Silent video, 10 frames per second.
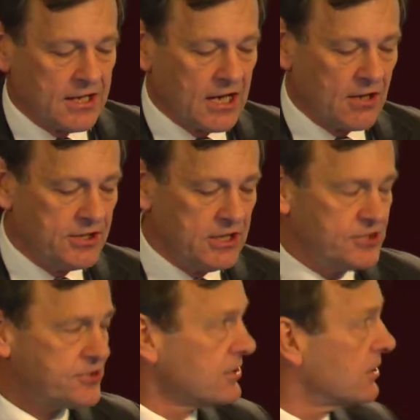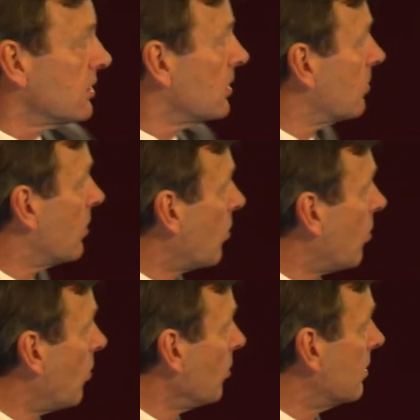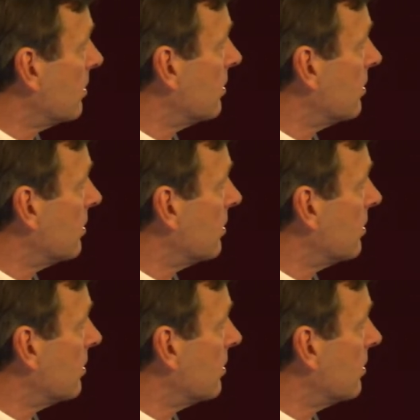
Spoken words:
Now, these were all